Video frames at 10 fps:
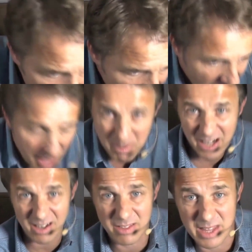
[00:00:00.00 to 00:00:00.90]
and
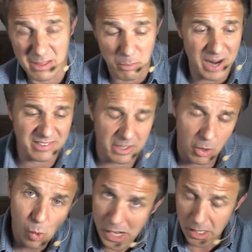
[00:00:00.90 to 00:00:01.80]
I don't think the bride's going to
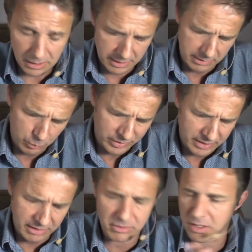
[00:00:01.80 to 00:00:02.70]
go, well, it was
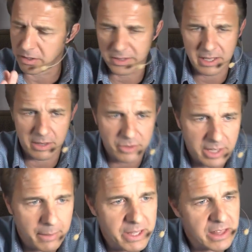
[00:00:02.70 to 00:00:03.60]
no, they don't
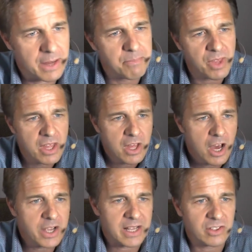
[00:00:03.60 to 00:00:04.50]
care either. Okay,